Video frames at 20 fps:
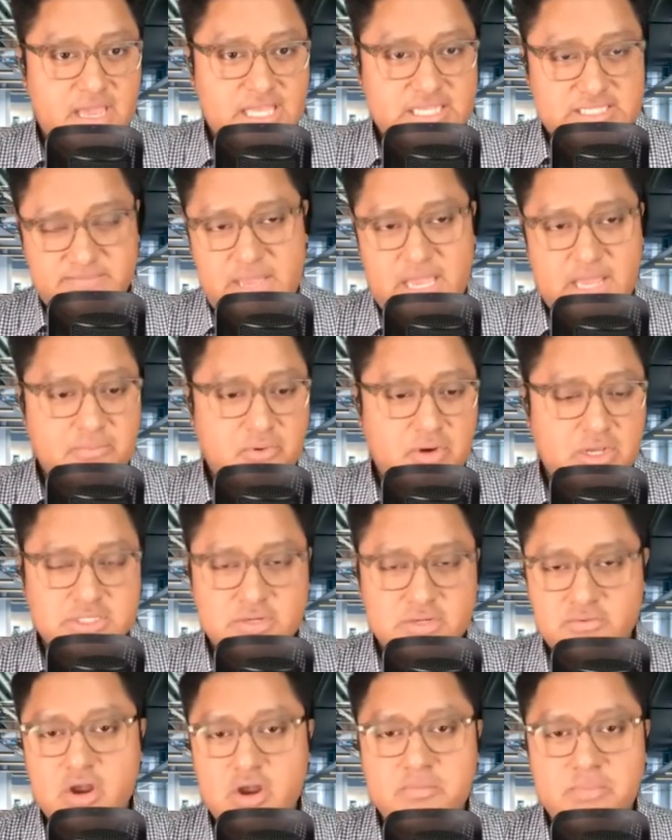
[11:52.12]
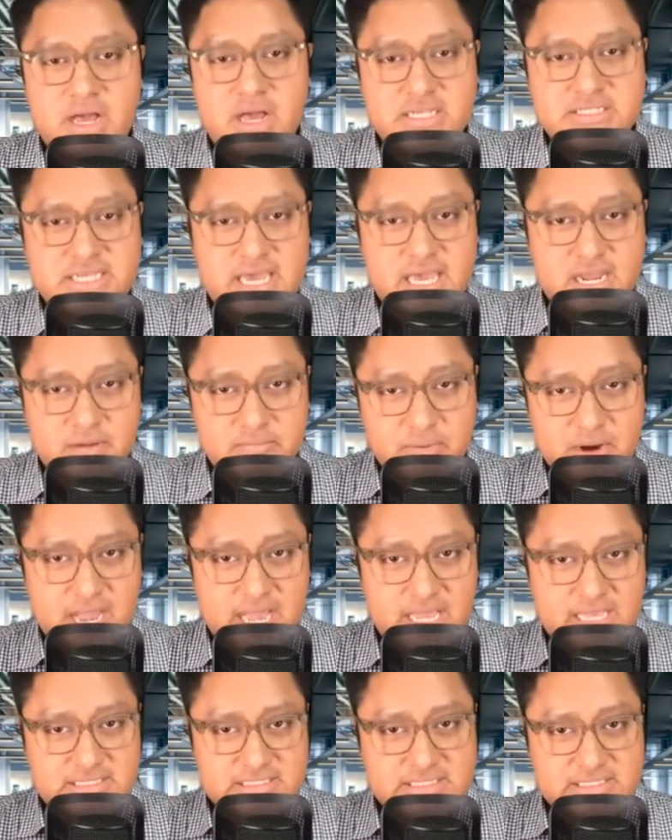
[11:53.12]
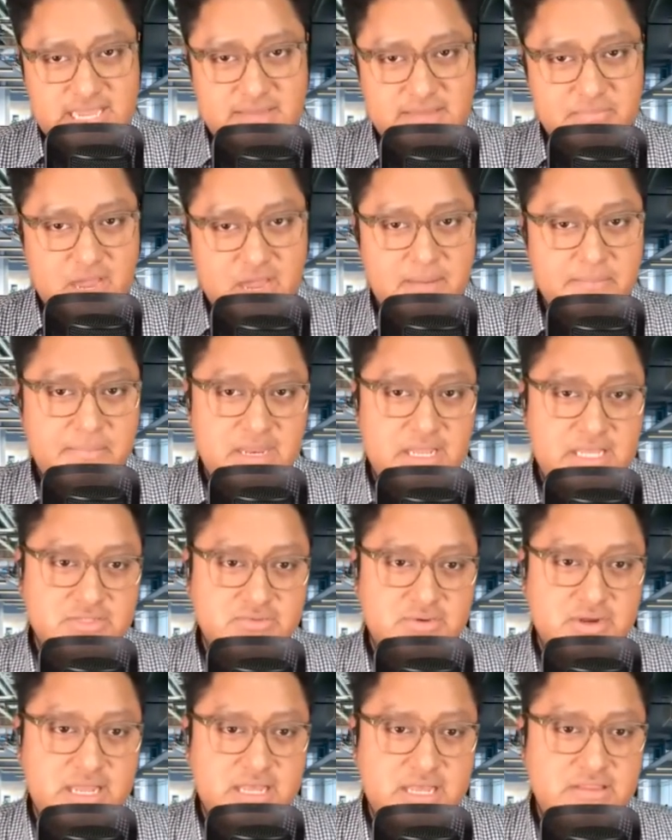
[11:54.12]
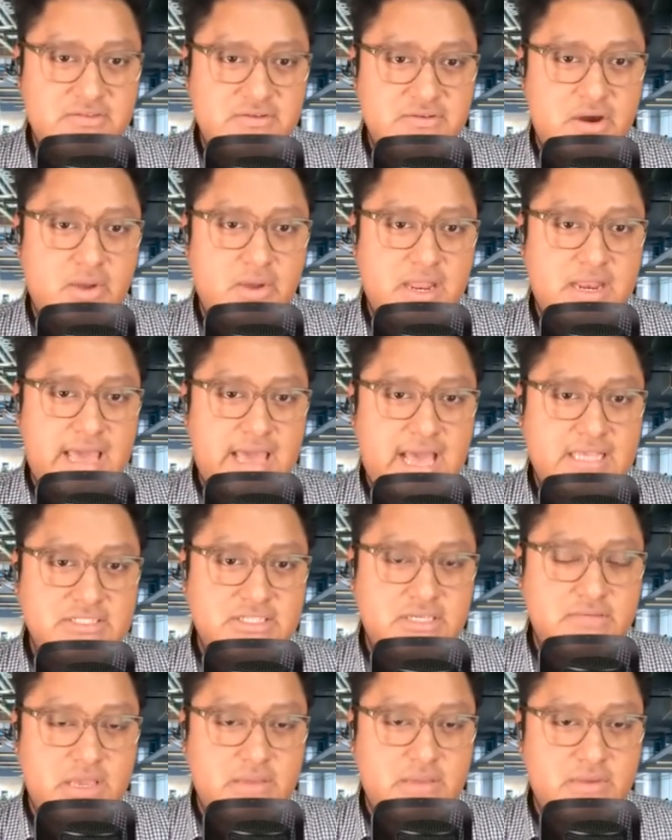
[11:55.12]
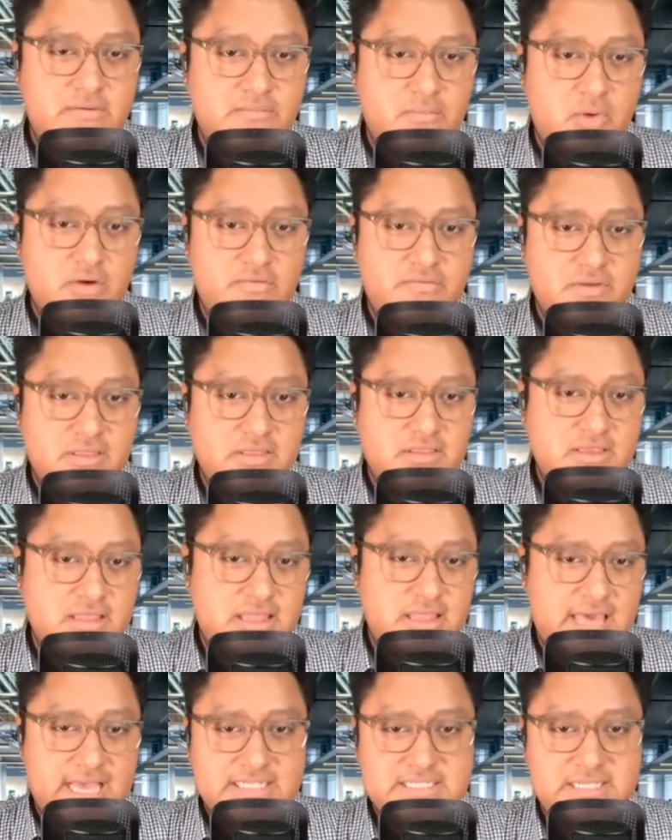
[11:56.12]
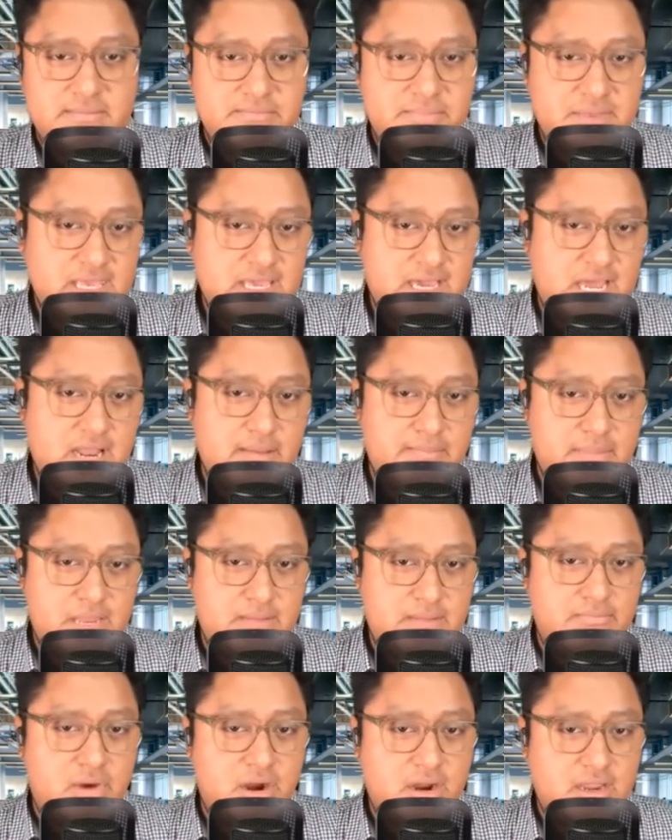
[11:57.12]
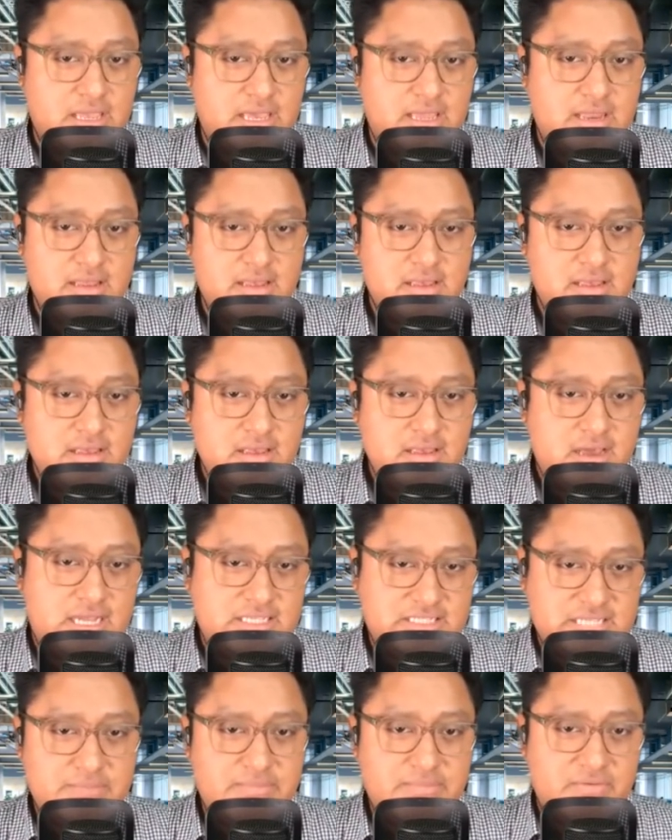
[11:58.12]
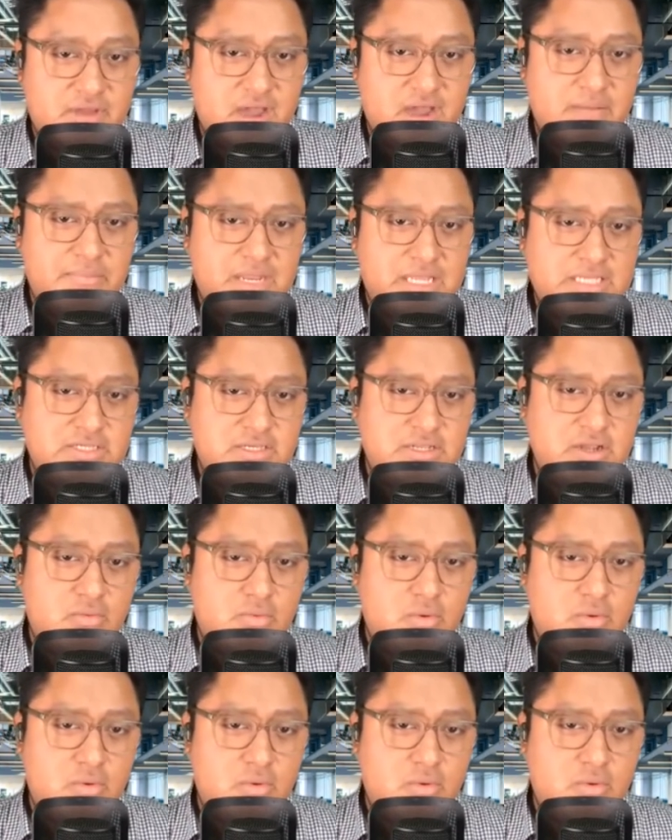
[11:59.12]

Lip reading: I guess pain points or roadblocks that enterprise type companies run into. I wanted to ask you maybe more to the SMB kind of mid-market type of companies.